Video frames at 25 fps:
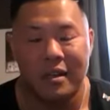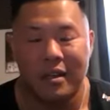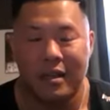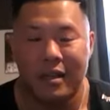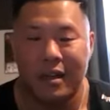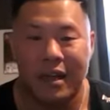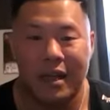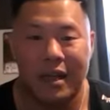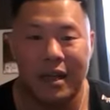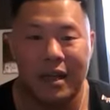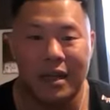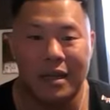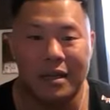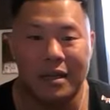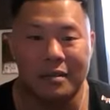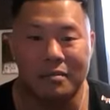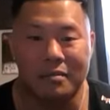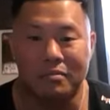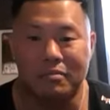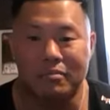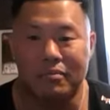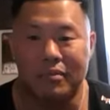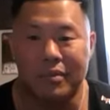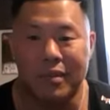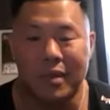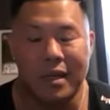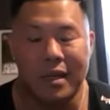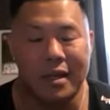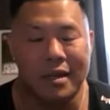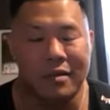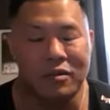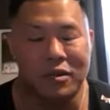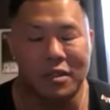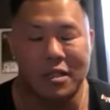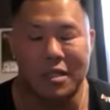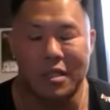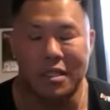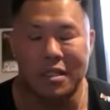And it
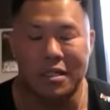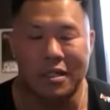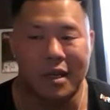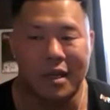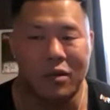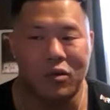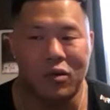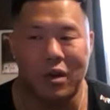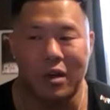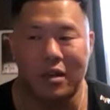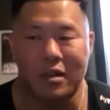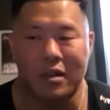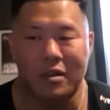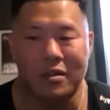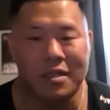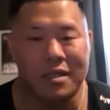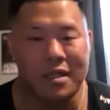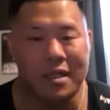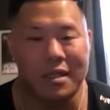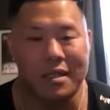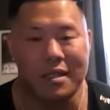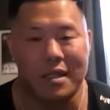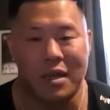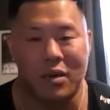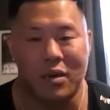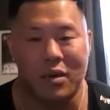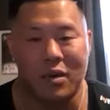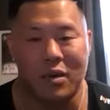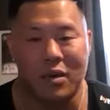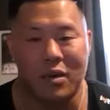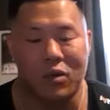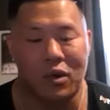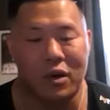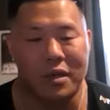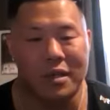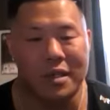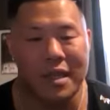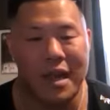was just like one of those things that
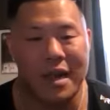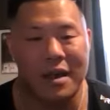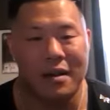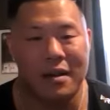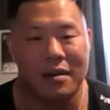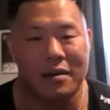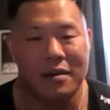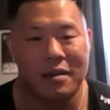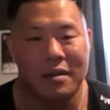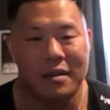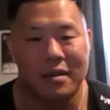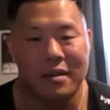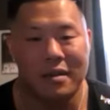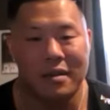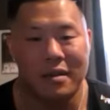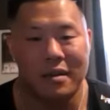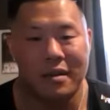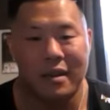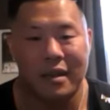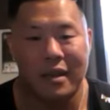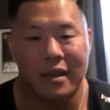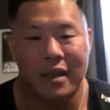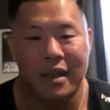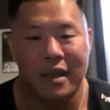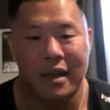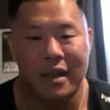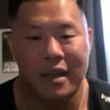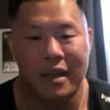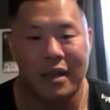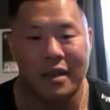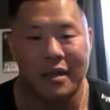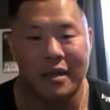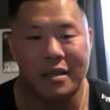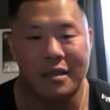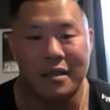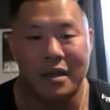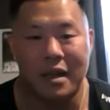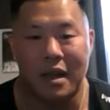worked out.
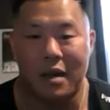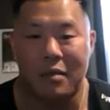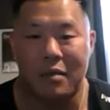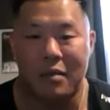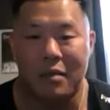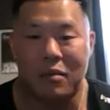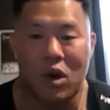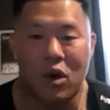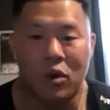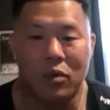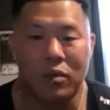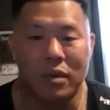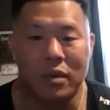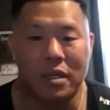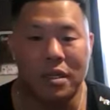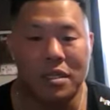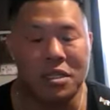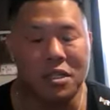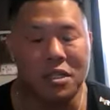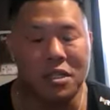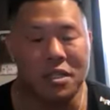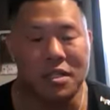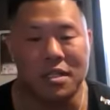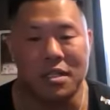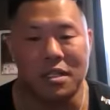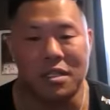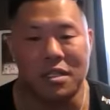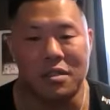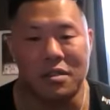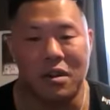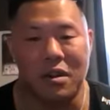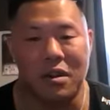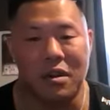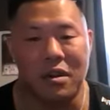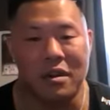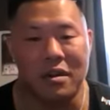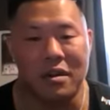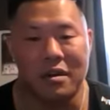And I'm hoping it's just a
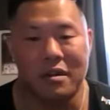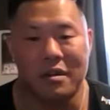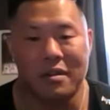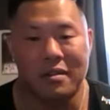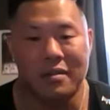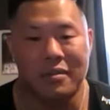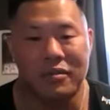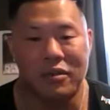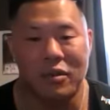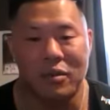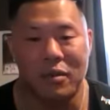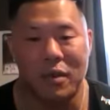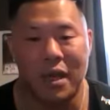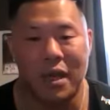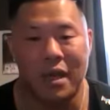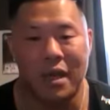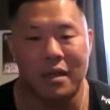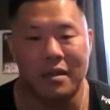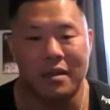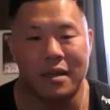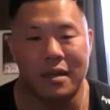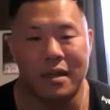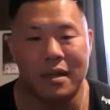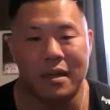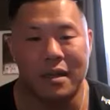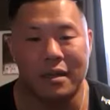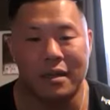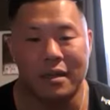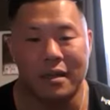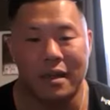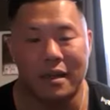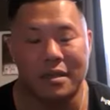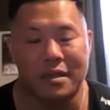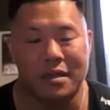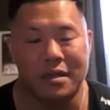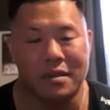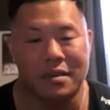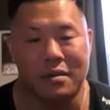start for me. Like
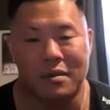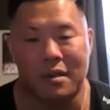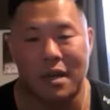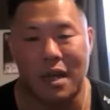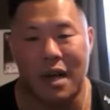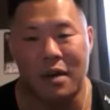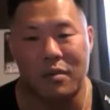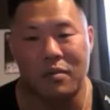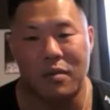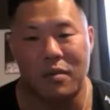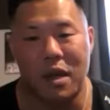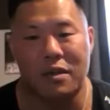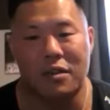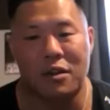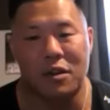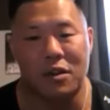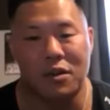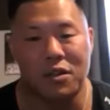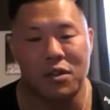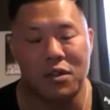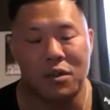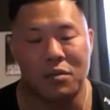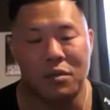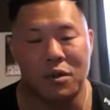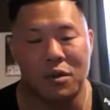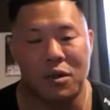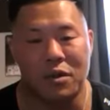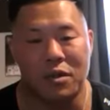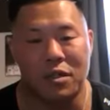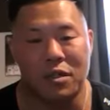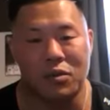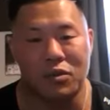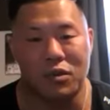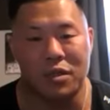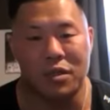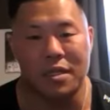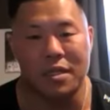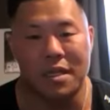that's kind of my long-term goal is
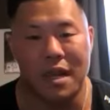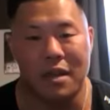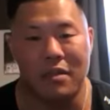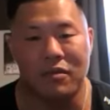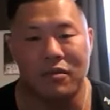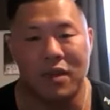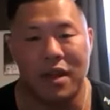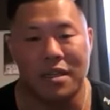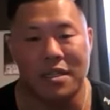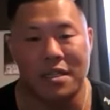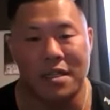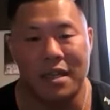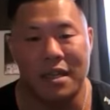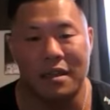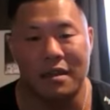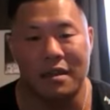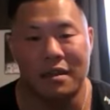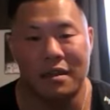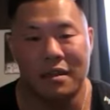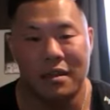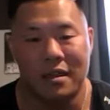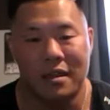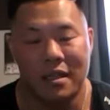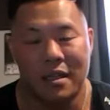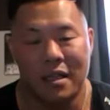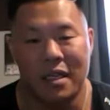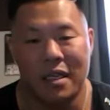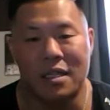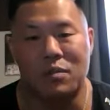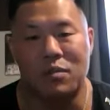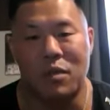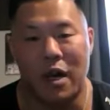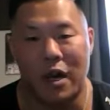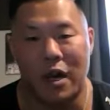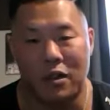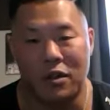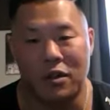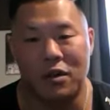real estate investing is my
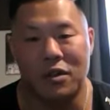goal.